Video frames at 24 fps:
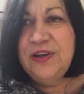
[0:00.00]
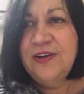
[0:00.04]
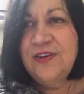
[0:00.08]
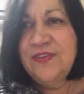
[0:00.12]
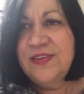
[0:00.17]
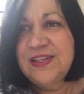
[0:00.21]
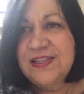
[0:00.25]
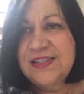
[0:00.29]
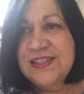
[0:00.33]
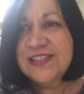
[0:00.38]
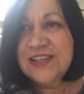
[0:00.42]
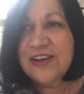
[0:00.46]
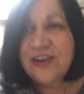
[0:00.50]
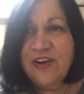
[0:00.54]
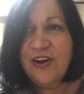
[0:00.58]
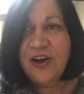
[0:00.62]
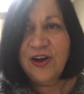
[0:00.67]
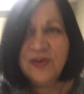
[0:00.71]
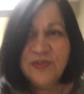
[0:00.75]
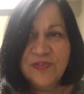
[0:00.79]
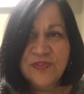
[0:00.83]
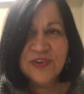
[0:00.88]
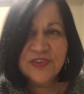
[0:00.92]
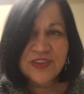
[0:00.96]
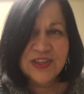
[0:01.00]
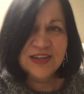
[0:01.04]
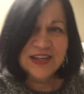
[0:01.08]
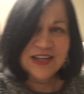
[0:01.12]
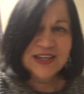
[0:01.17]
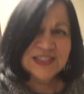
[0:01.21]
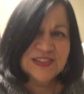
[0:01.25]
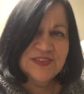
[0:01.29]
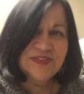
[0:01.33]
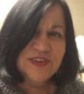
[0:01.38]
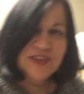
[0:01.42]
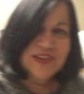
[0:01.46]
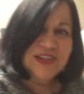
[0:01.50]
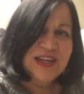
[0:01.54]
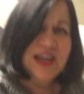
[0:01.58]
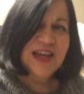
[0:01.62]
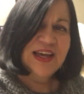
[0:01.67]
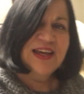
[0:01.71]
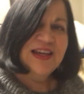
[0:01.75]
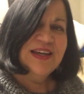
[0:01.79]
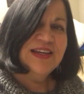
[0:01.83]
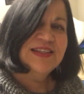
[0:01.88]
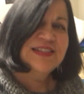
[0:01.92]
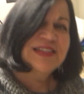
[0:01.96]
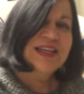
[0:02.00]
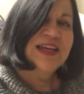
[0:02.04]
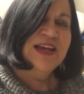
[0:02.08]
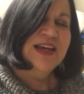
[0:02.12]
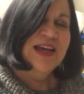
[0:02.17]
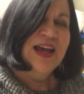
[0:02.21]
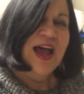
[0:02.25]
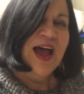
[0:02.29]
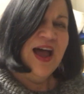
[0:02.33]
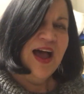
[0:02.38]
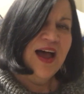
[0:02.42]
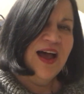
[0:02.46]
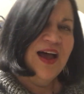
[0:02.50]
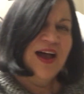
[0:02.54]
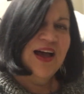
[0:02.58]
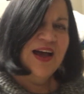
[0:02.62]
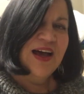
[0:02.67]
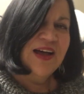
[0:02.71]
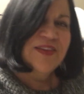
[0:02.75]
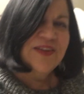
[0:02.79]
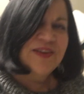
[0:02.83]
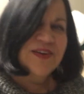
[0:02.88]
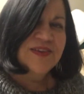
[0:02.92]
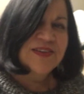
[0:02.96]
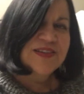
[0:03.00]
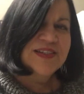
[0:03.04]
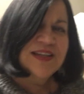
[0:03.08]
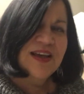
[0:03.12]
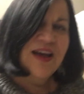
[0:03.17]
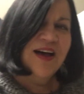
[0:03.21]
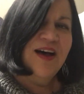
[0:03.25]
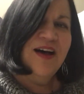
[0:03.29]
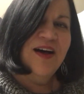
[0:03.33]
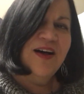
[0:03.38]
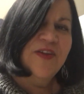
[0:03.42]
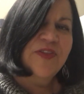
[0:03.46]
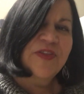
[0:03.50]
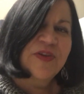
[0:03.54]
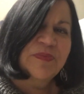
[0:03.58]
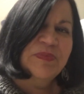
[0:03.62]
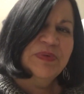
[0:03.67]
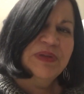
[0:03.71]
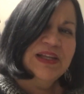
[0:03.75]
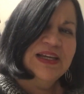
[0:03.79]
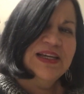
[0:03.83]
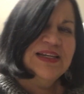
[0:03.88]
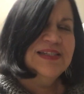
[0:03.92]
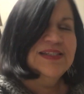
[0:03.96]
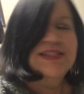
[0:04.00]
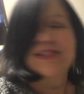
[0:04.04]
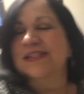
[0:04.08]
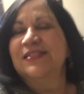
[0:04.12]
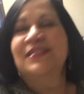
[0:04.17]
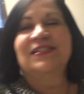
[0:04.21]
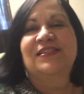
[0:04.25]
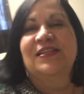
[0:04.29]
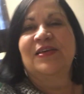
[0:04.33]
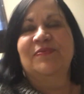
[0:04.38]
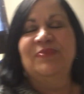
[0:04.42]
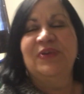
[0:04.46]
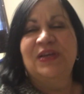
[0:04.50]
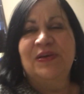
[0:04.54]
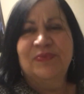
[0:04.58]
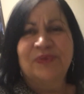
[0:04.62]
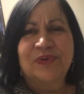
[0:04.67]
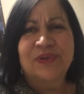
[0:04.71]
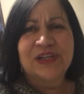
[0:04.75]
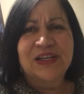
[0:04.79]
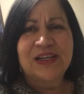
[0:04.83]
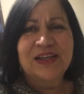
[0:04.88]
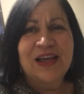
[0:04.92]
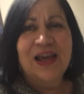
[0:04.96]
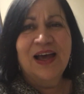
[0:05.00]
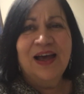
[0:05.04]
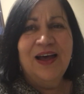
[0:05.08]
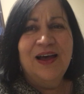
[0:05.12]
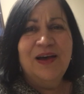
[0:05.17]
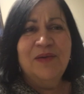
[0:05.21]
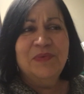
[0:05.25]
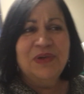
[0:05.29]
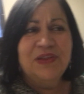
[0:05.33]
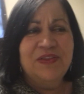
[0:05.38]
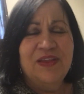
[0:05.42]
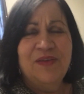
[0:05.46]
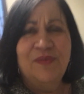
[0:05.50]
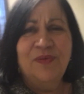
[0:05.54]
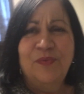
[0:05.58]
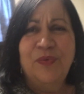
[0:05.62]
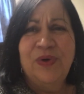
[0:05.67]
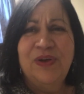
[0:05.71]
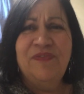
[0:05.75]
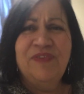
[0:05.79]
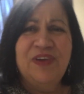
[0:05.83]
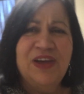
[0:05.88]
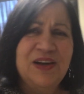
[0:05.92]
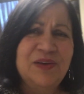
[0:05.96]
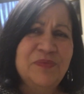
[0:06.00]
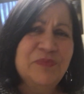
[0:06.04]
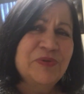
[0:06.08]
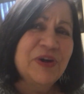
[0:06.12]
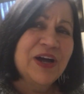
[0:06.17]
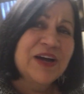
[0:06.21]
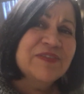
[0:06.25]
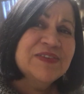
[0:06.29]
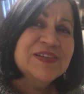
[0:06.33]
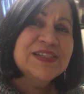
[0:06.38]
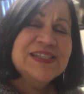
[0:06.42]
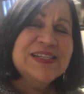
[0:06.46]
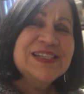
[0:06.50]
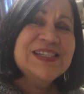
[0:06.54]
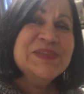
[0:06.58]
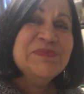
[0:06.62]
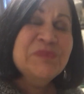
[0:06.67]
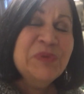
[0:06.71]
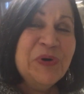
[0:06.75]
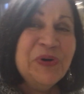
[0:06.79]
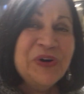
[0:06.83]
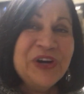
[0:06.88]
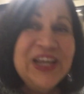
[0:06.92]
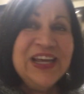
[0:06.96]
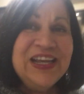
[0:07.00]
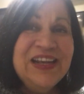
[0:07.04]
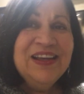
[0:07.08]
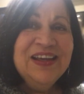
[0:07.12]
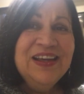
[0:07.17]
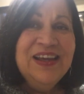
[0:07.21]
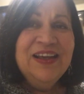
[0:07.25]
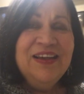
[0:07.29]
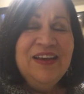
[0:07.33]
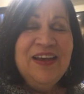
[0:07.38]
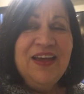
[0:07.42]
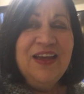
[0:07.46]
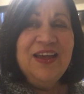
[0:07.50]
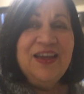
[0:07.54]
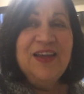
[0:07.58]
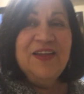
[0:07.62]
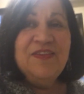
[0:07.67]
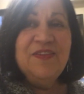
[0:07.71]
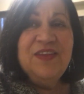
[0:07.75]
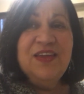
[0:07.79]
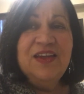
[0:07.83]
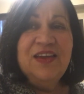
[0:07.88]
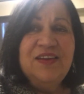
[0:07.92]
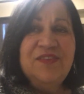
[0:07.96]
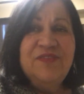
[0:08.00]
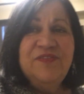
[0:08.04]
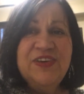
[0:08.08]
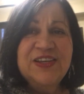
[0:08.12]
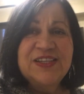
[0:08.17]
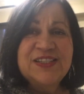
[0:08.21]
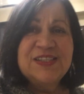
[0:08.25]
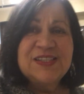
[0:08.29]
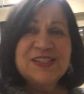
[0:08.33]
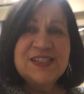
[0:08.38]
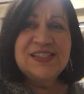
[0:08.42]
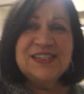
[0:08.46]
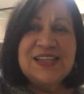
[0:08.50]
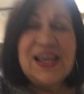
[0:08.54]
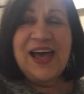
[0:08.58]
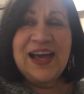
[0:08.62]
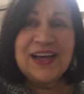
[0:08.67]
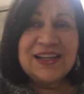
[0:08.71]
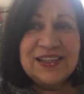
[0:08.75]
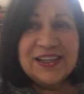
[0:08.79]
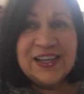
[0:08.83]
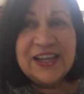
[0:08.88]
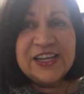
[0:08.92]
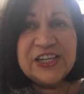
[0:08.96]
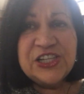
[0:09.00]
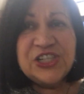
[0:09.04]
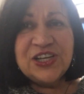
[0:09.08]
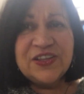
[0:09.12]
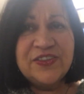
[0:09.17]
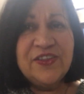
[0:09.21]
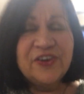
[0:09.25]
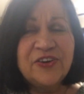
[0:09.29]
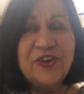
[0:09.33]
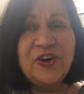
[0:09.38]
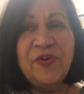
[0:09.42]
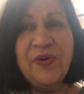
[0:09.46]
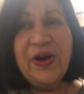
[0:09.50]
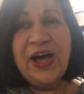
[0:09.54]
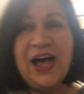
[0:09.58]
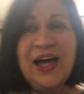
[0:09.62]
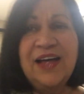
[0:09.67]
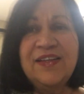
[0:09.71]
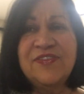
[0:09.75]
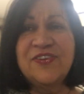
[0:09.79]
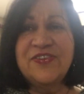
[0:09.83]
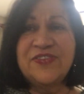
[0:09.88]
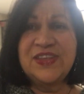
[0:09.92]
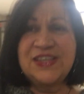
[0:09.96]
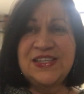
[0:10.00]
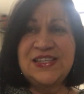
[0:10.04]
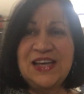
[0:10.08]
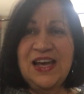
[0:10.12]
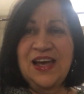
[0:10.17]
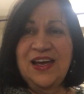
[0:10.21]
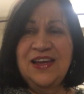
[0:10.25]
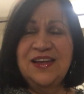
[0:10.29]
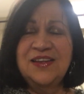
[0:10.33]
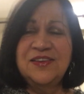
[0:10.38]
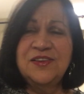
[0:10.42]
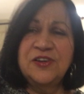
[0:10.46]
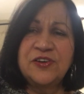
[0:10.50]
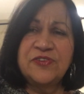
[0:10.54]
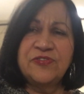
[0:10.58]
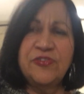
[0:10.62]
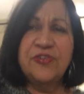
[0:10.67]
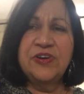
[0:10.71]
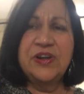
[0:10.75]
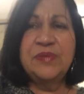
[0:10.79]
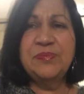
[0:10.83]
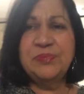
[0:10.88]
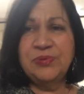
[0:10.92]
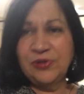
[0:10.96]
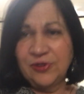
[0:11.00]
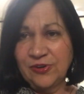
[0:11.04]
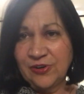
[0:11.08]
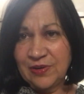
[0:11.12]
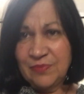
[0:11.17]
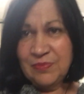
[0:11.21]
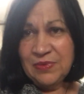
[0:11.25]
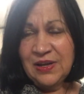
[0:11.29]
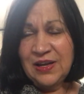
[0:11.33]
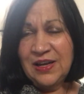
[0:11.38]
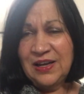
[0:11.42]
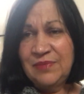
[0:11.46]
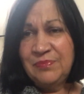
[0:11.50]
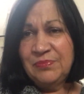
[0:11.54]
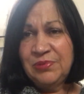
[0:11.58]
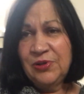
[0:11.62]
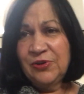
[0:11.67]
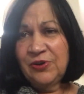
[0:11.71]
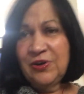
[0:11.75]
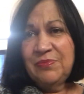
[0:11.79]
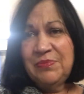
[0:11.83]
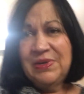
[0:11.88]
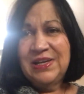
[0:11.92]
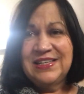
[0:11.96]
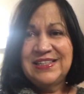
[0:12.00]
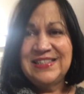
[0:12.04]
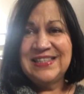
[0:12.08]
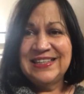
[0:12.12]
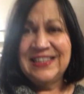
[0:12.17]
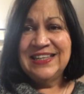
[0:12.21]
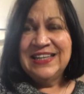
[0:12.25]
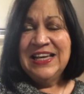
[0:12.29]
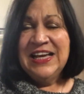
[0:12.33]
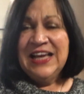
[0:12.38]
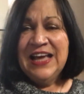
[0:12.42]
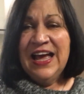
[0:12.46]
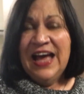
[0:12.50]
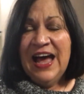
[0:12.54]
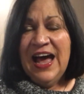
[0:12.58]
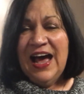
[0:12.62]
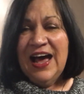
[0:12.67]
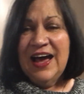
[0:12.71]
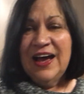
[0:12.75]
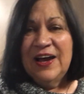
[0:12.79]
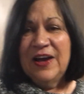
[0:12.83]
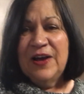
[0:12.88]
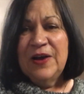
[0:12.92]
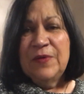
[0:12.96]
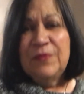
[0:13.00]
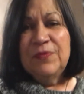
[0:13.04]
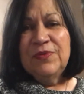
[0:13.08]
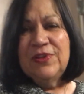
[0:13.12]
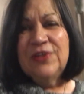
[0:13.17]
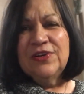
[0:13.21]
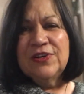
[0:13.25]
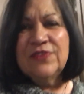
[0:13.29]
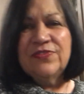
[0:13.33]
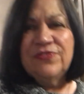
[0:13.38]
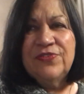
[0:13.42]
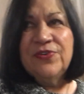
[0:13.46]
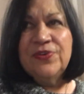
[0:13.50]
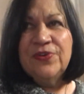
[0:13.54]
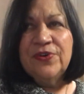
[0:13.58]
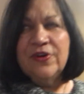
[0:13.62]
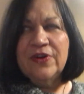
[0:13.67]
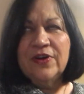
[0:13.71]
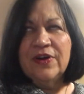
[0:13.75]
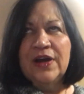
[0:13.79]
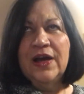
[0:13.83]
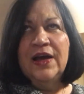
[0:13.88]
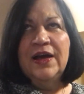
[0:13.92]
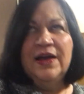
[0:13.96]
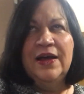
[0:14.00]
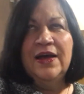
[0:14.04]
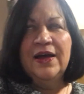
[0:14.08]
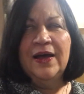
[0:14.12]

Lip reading: here. This is our home for the next few days. There's all the places that people can come, and then we fed a breakfast this morning and then fixed a sack lunch, and they'll go out through the day and look for employment and look for